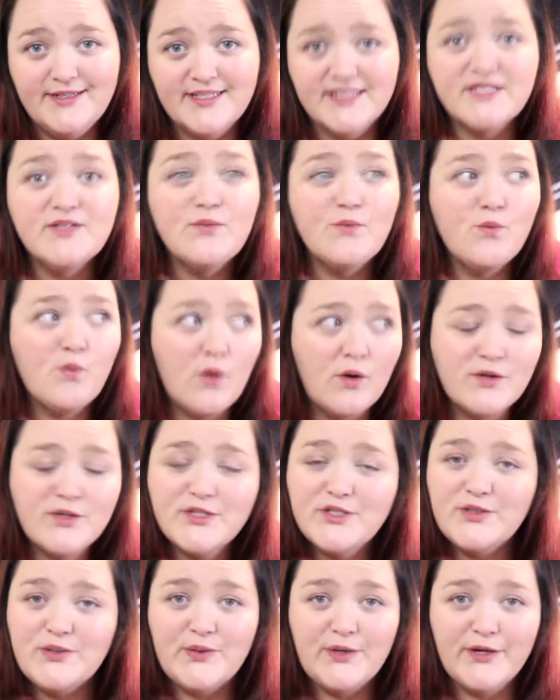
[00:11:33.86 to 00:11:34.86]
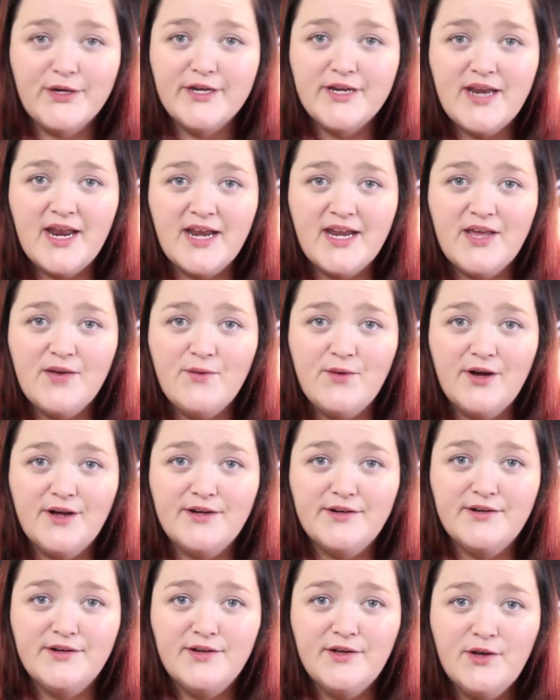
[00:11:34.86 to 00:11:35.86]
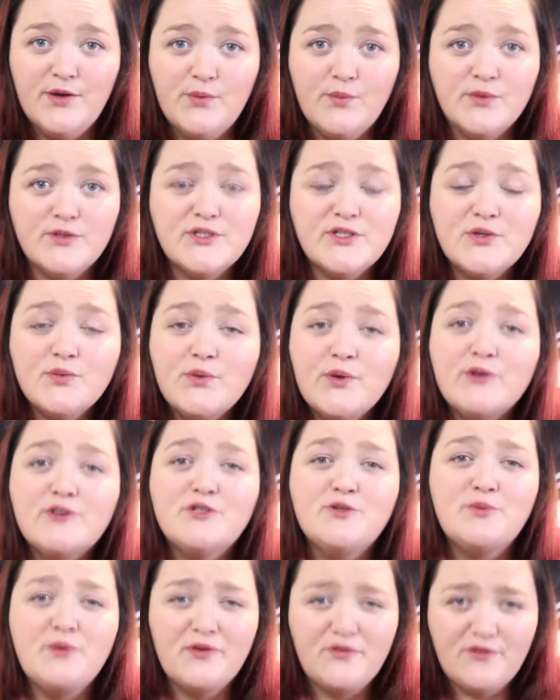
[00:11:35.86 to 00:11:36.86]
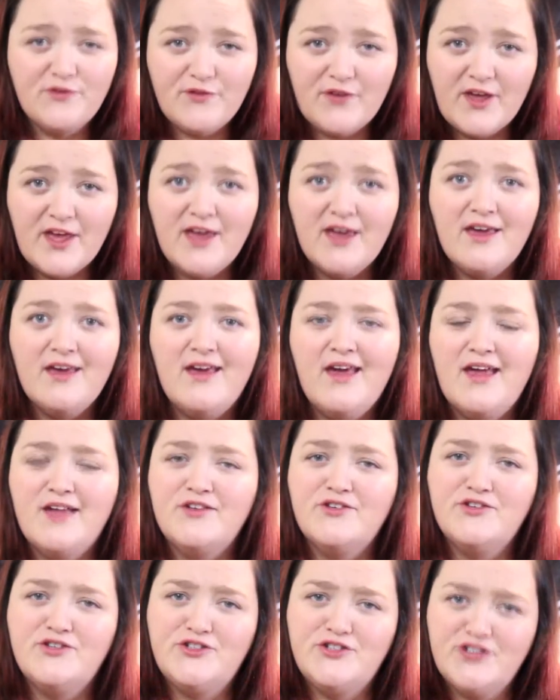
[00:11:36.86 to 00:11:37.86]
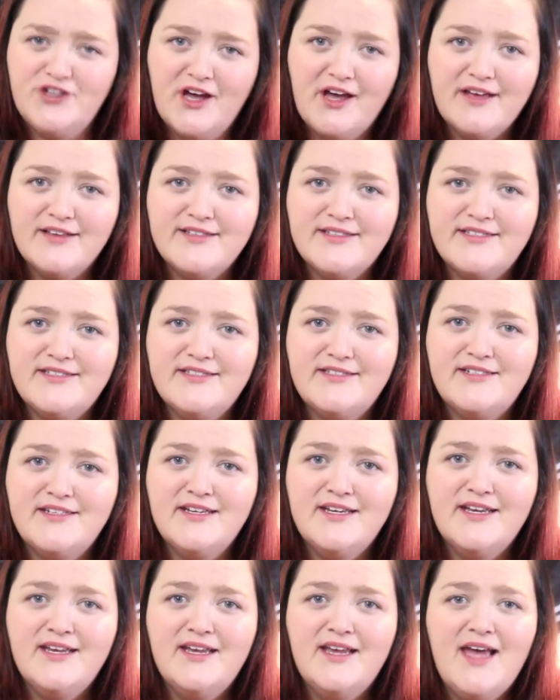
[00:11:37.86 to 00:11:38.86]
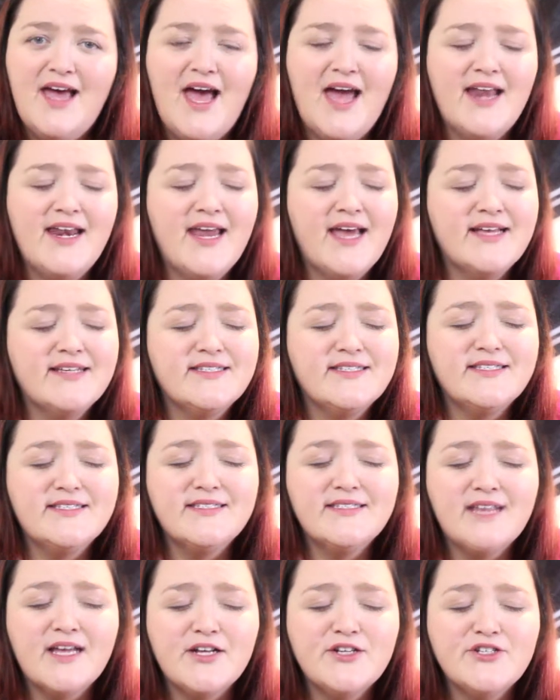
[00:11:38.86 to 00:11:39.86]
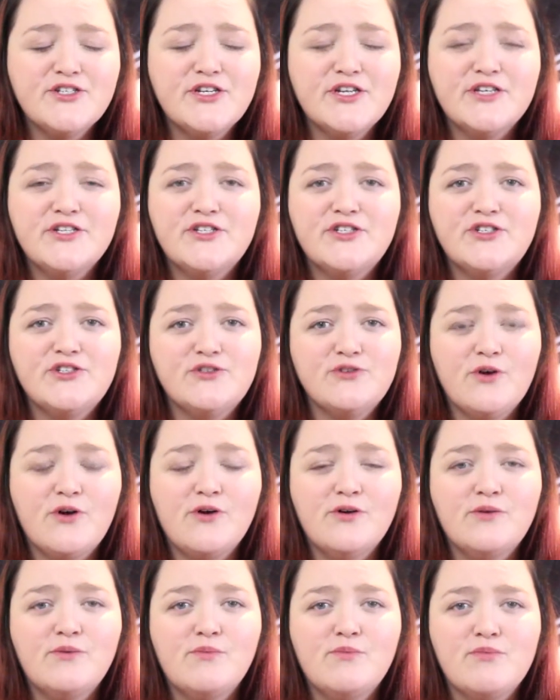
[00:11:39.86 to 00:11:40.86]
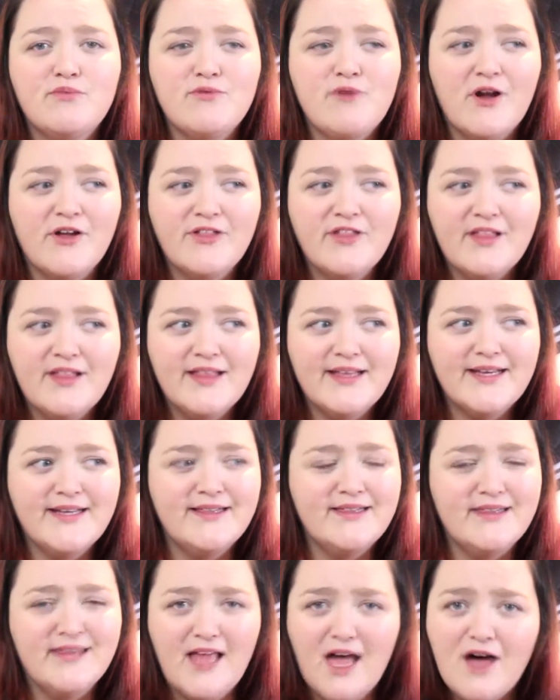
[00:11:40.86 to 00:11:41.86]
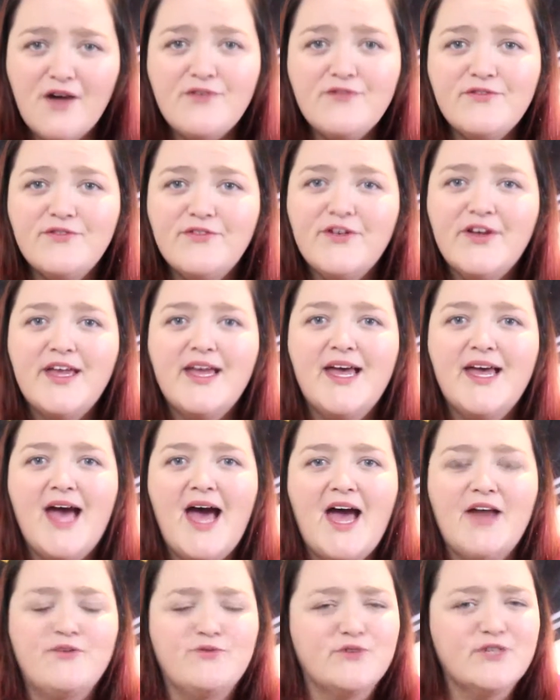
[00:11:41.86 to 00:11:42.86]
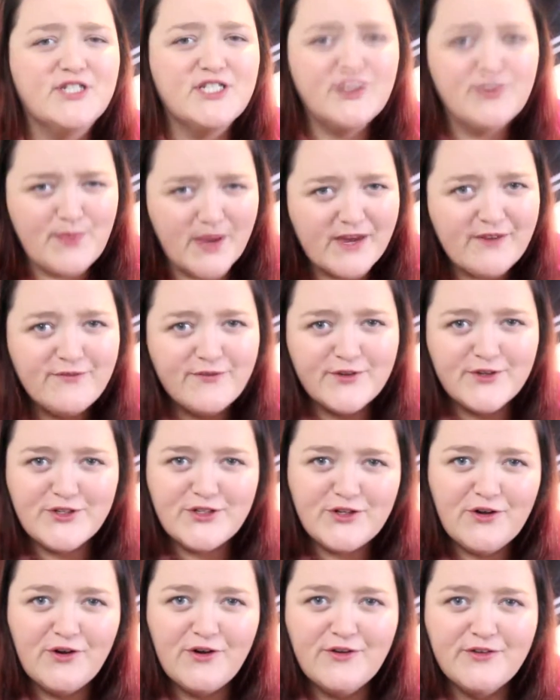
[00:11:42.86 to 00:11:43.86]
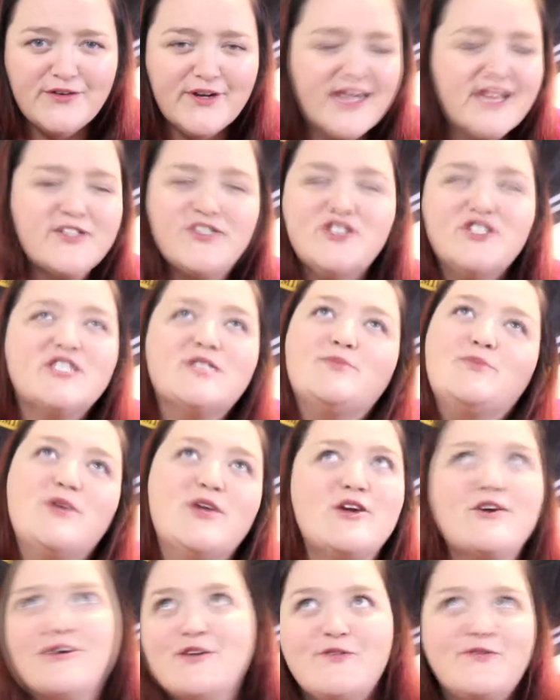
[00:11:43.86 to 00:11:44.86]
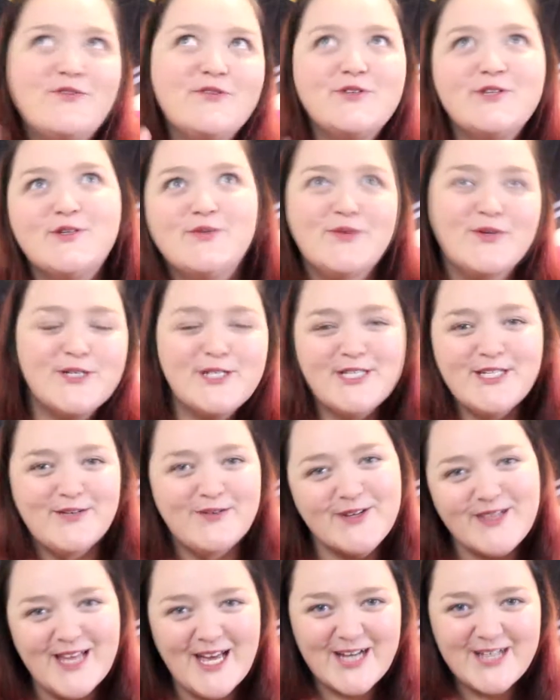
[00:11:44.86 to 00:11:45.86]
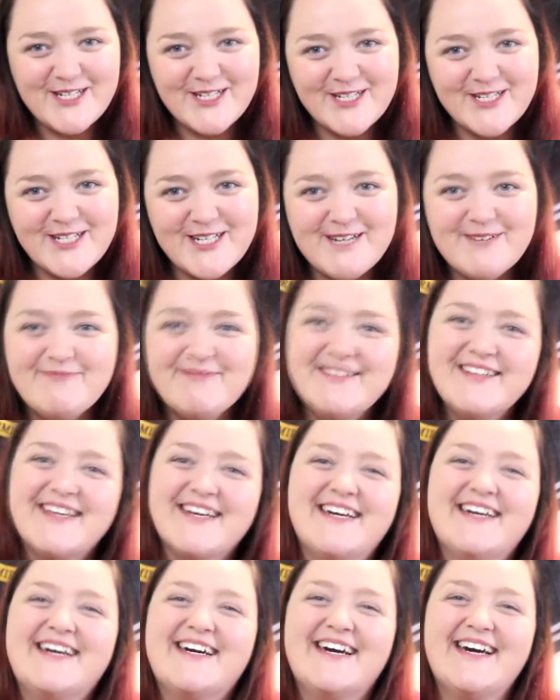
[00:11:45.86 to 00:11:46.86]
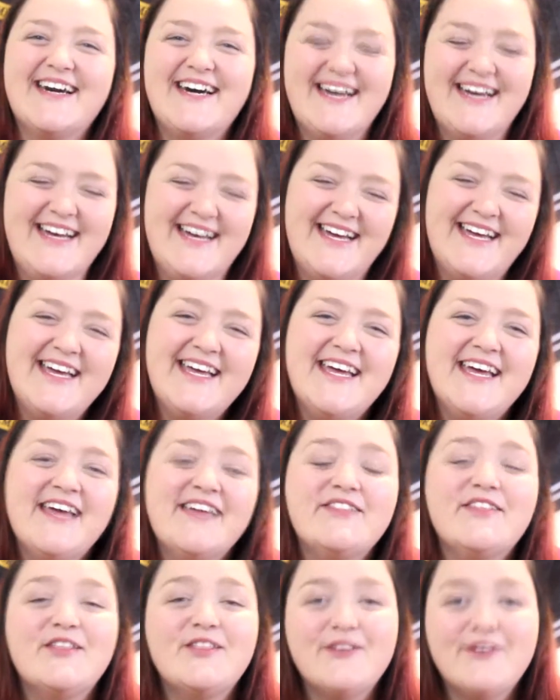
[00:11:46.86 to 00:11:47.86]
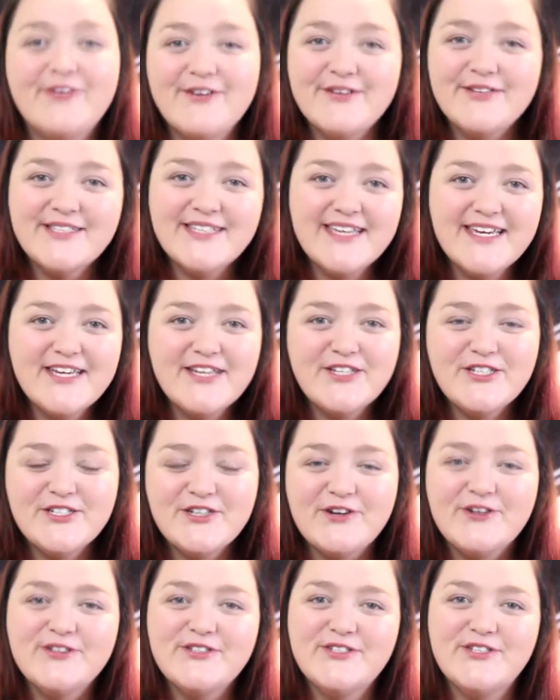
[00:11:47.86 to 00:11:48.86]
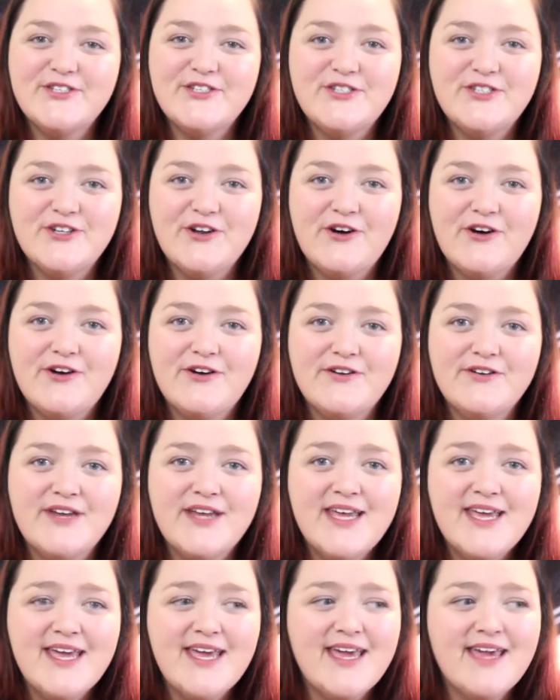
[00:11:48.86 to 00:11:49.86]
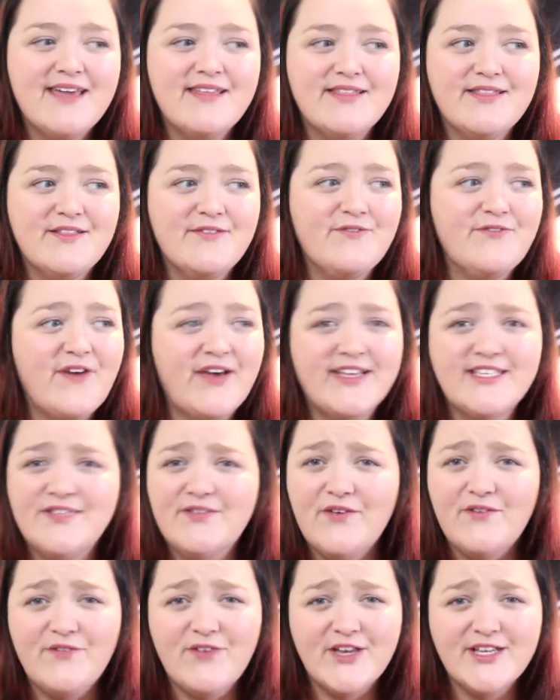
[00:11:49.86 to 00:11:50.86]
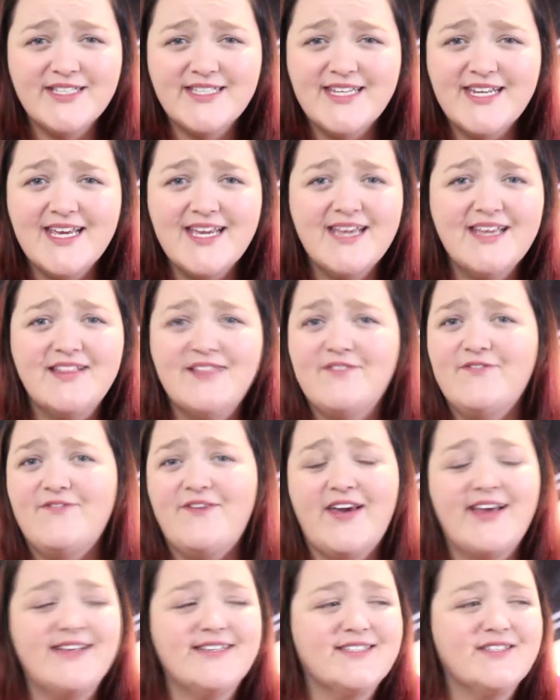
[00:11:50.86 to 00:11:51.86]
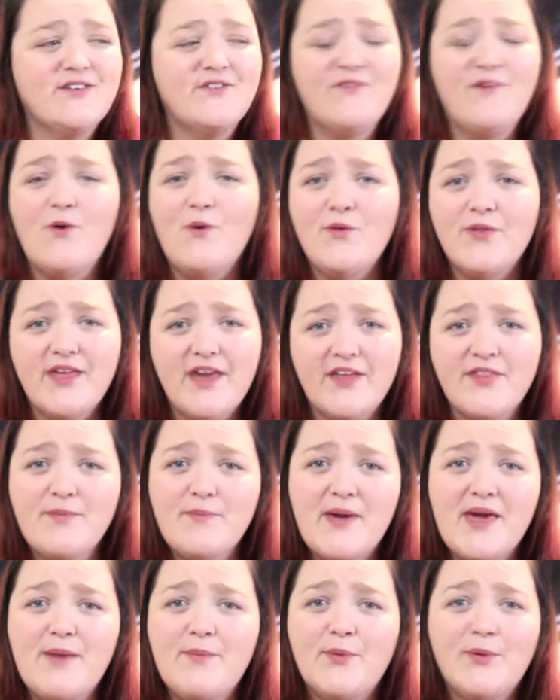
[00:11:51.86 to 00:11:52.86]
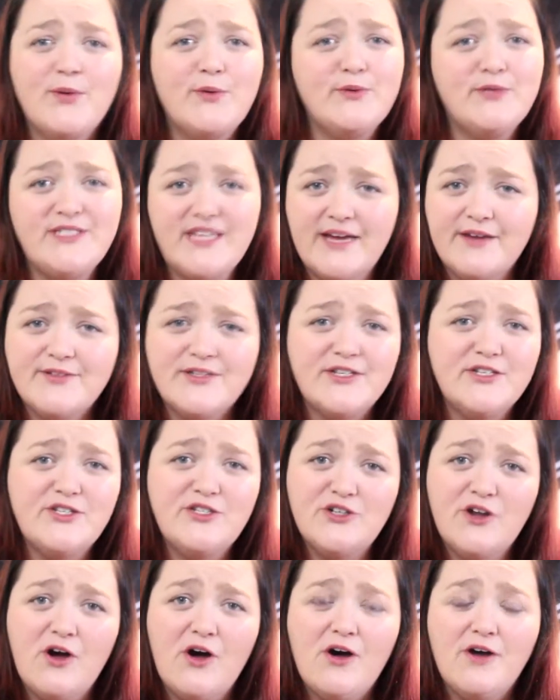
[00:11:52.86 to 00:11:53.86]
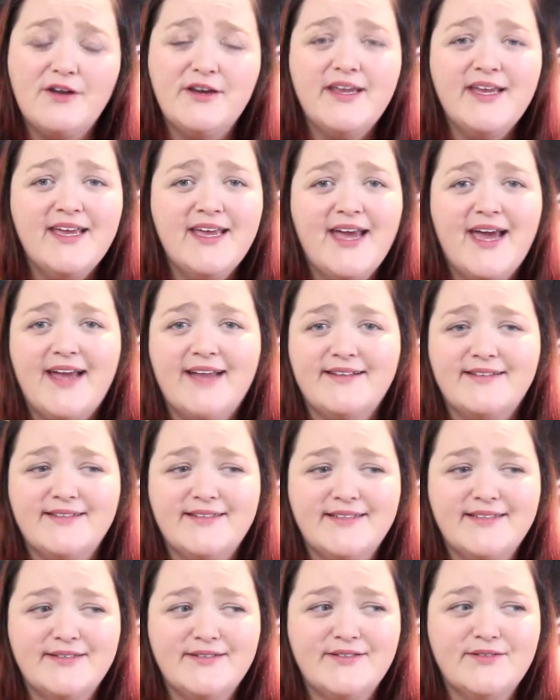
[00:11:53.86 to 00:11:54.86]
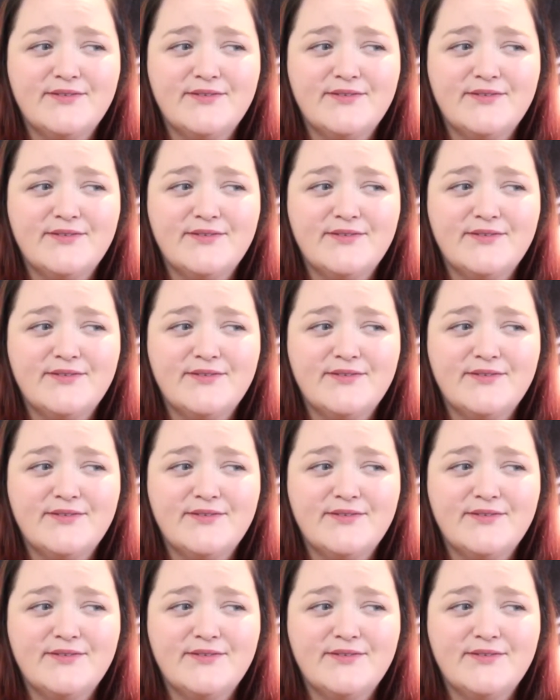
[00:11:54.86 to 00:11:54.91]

doesn't want to hurt anyone, wants the world to be fair and just, and has such a strong brotherly love and respect for John. It's just beautiful to watch their relationship. The loyalty he shows to John in the face of adversity, in the face of all the other people who doubted John and